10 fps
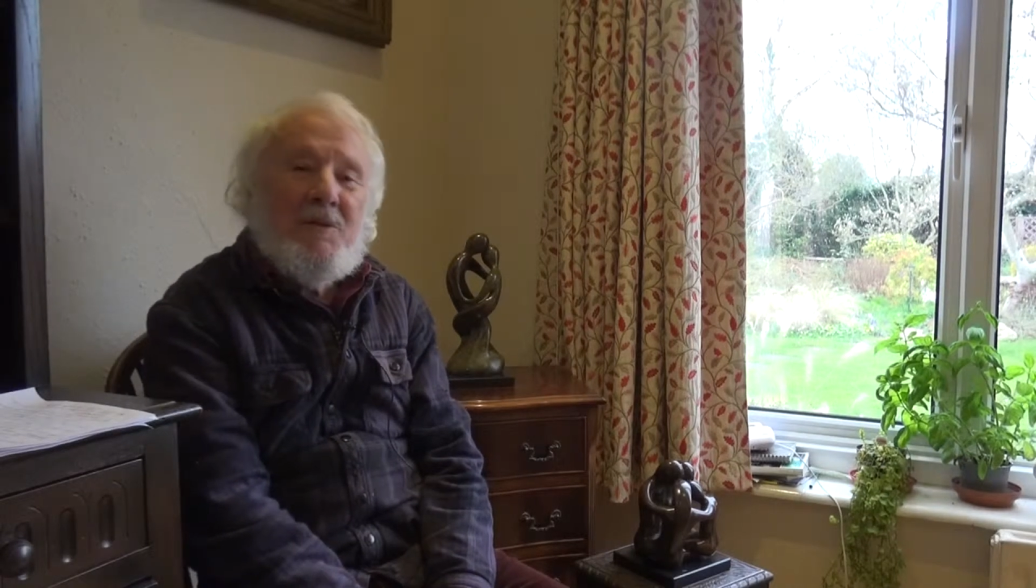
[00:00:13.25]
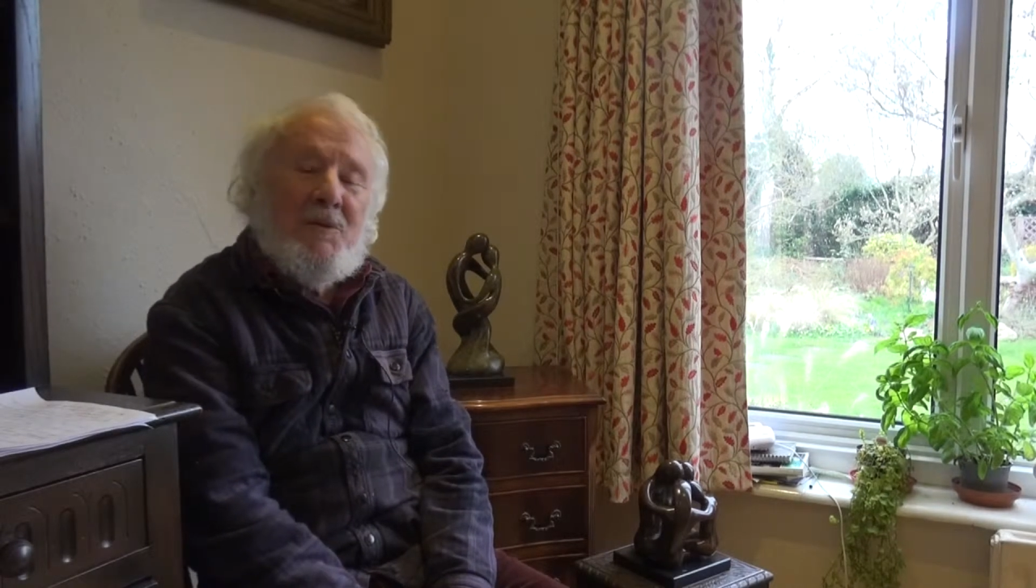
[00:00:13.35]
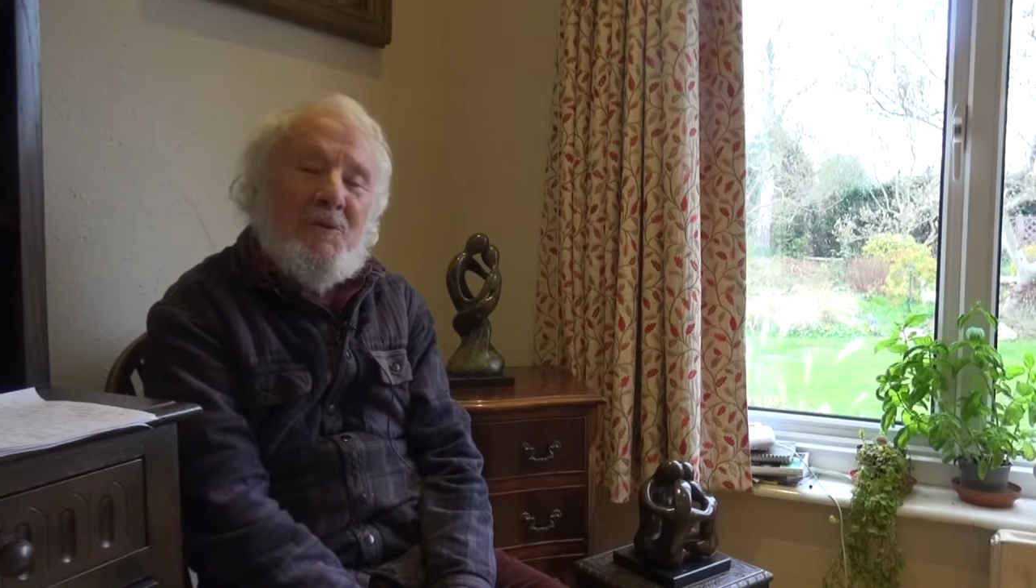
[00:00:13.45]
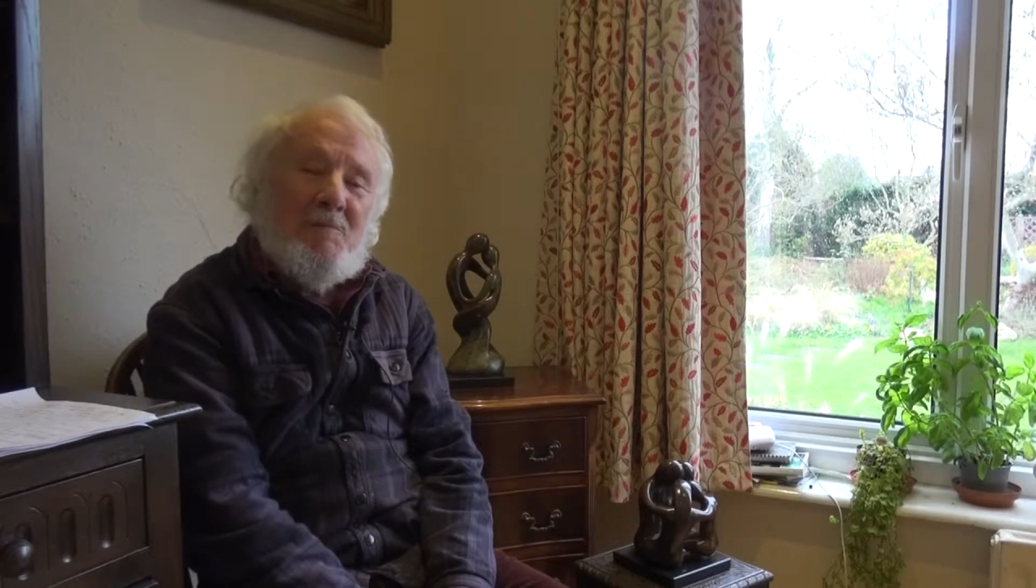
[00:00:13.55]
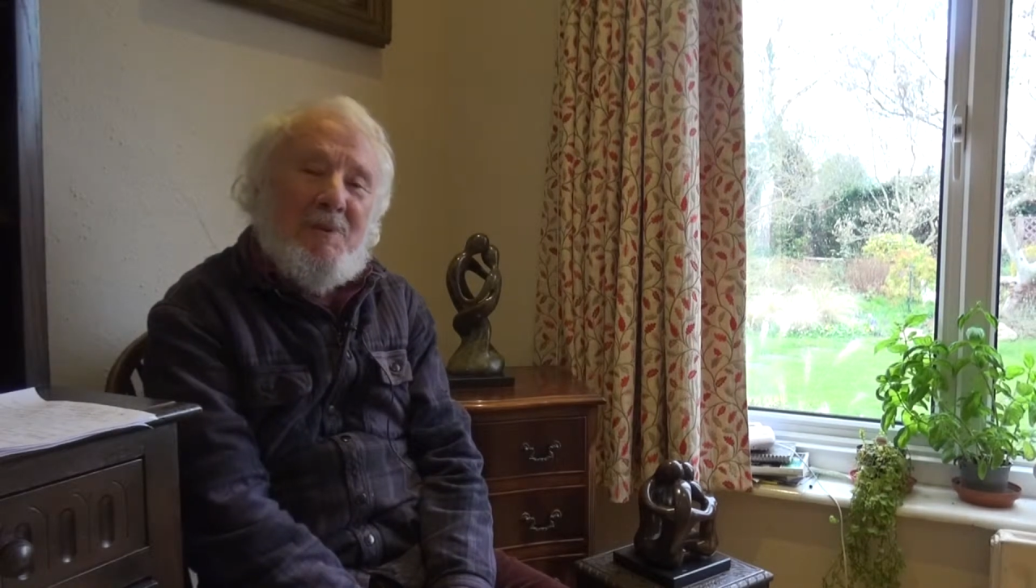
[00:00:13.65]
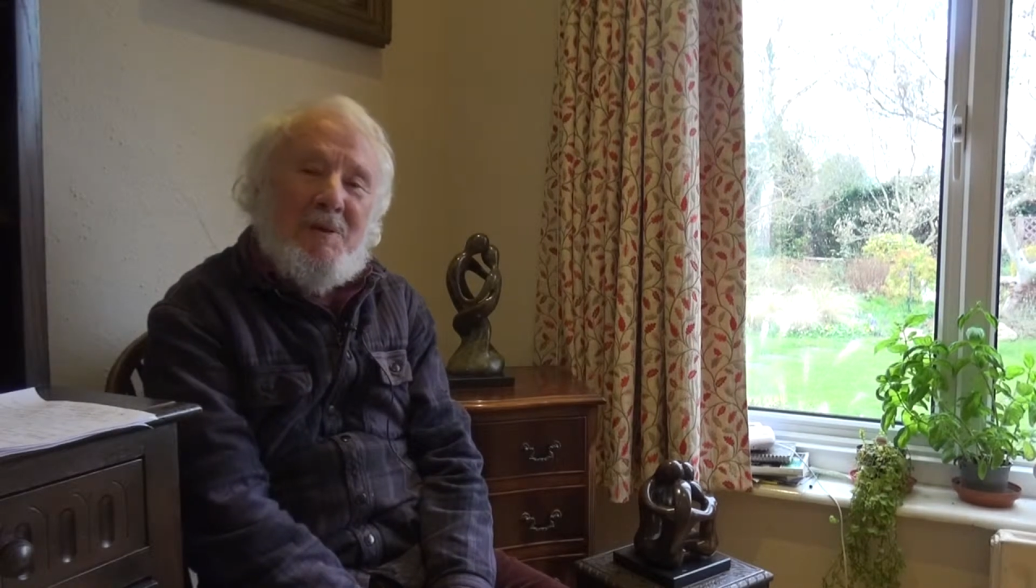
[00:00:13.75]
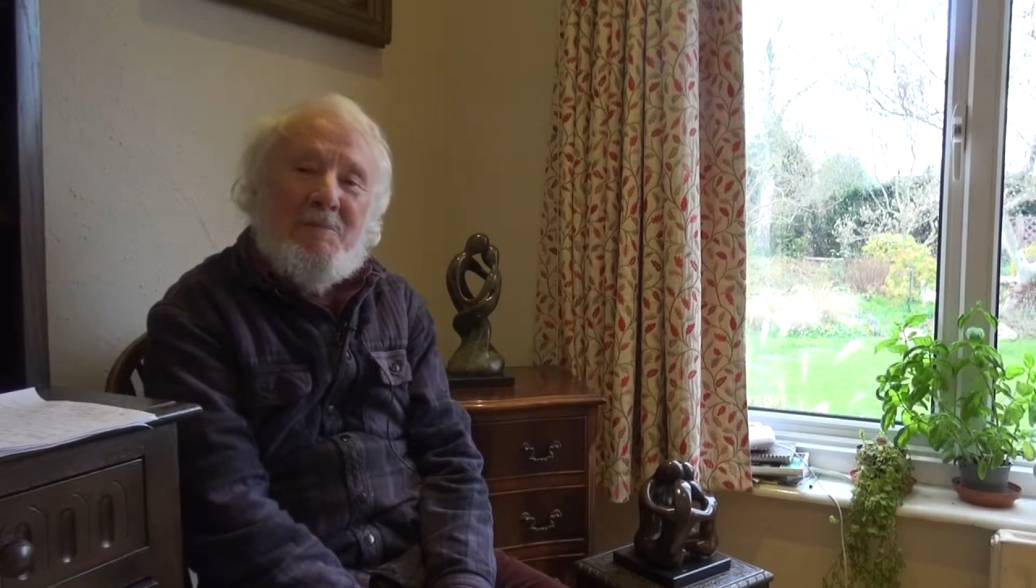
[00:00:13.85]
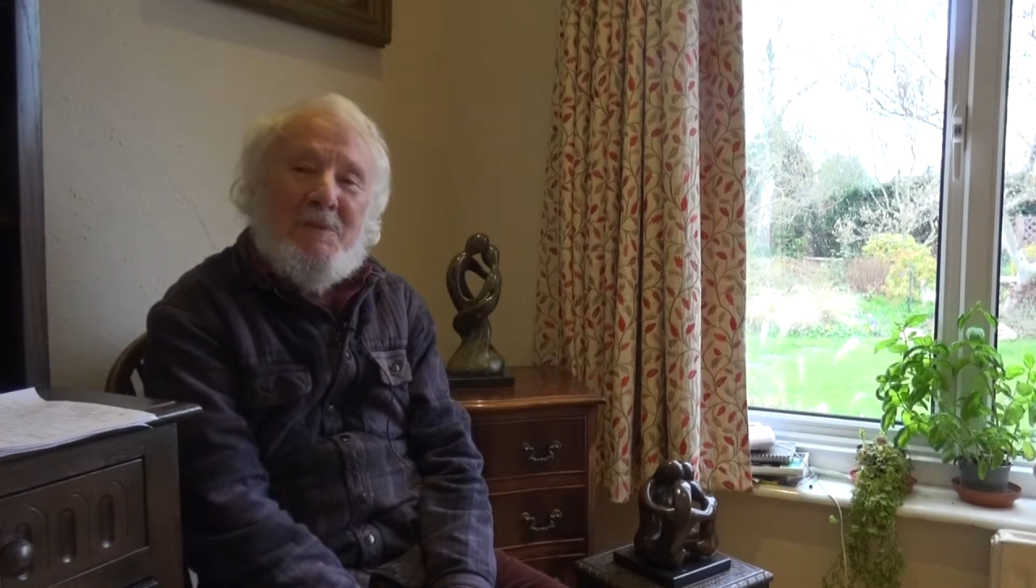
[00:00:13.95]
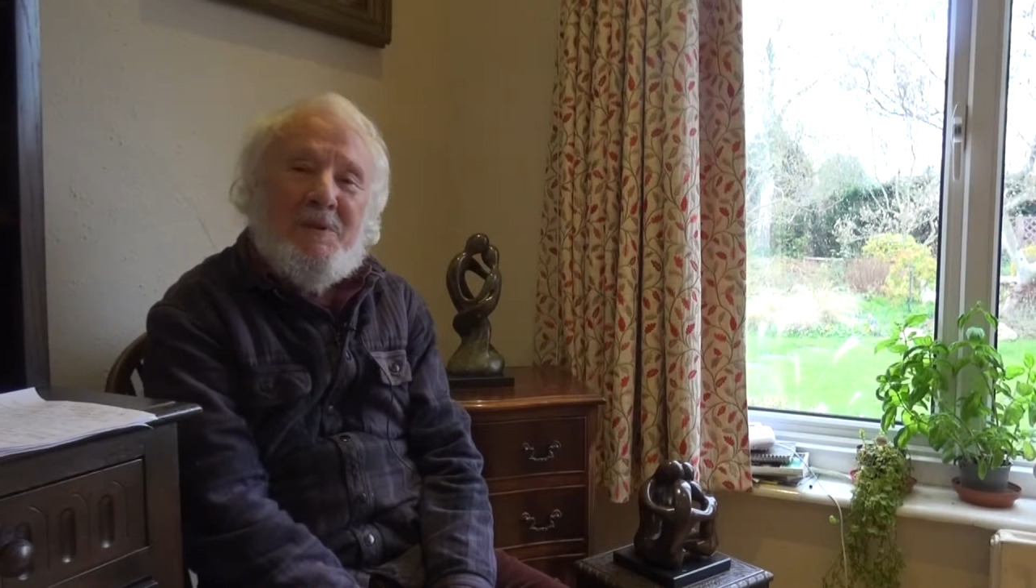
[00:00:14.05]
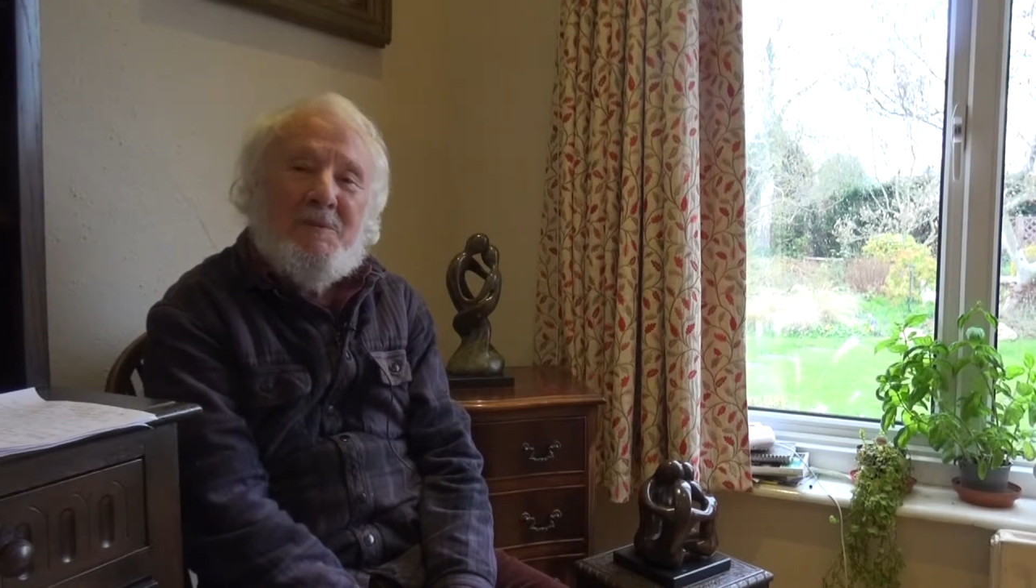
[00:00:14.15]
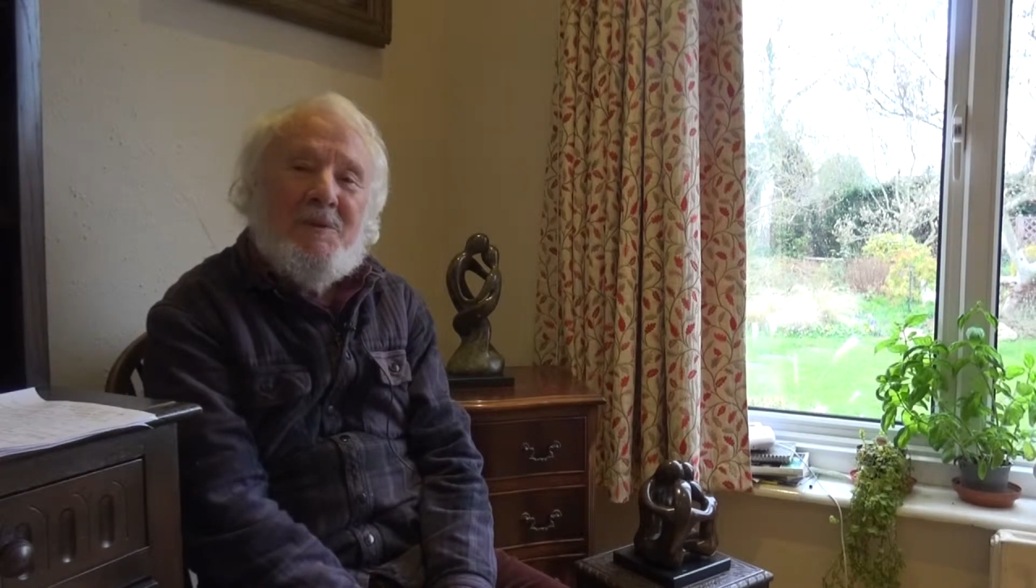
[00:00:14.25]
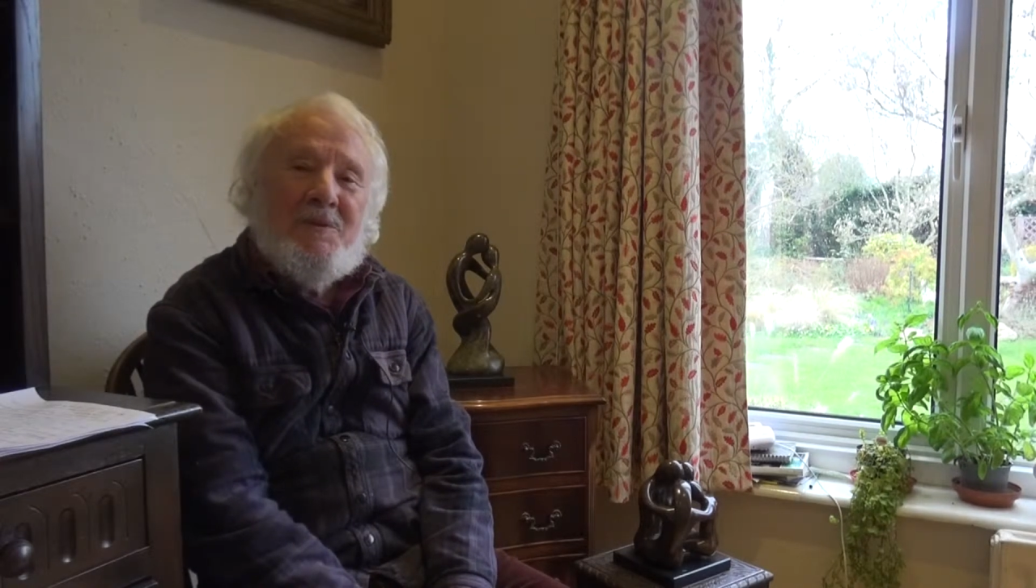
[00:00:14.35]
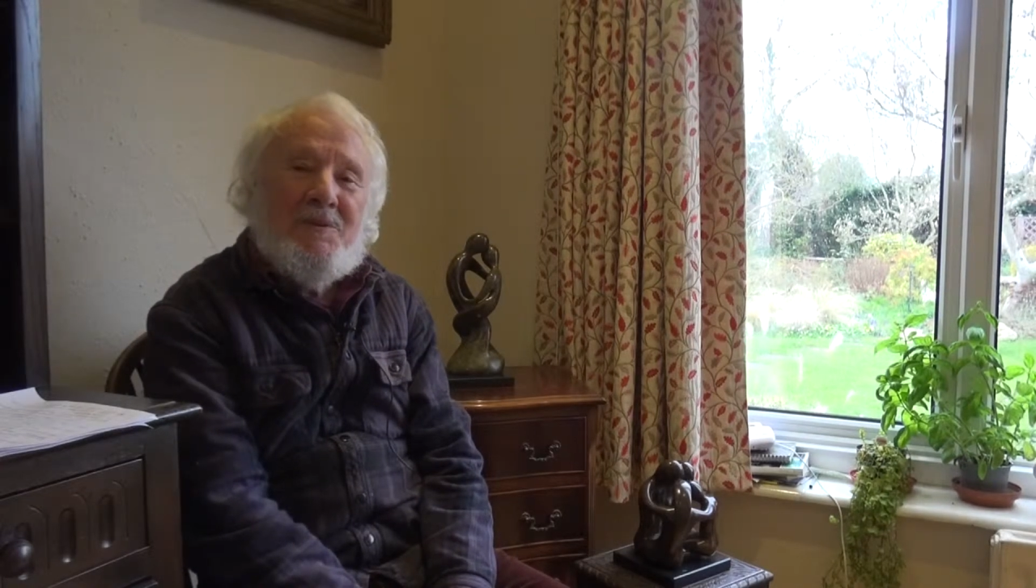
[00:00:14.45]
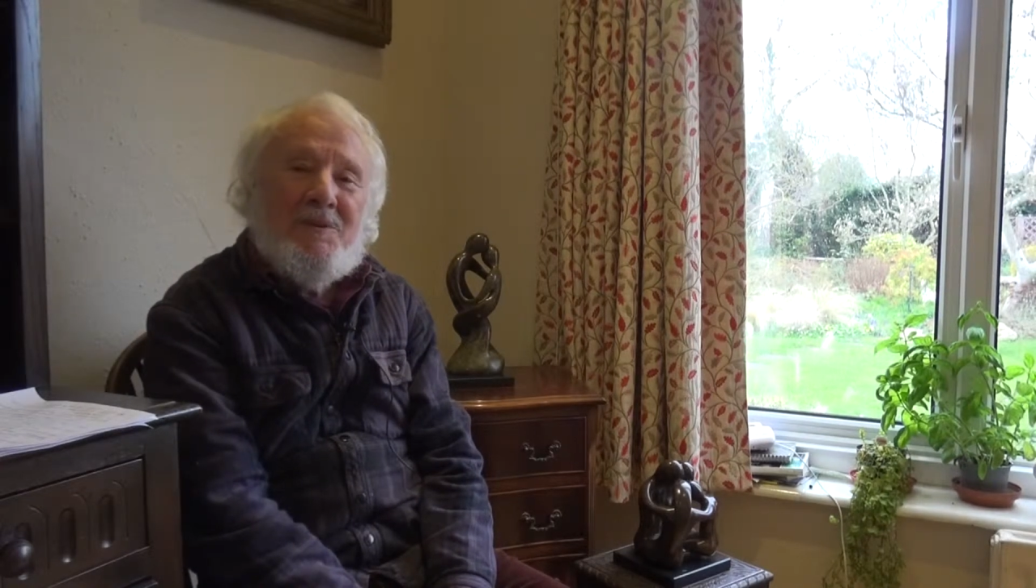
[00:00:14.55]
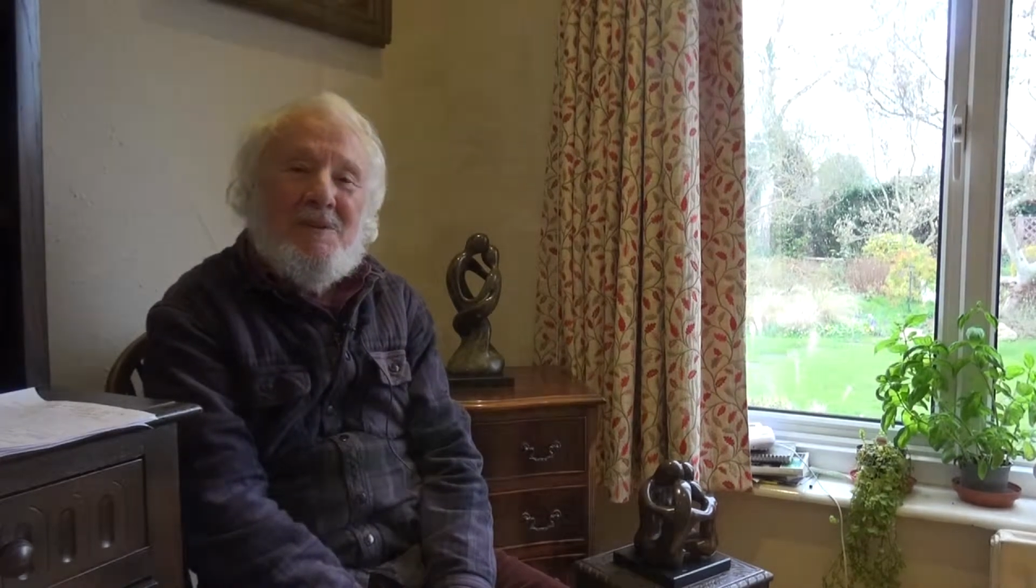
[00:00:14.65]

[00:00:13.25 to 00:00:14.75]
local pub where we used to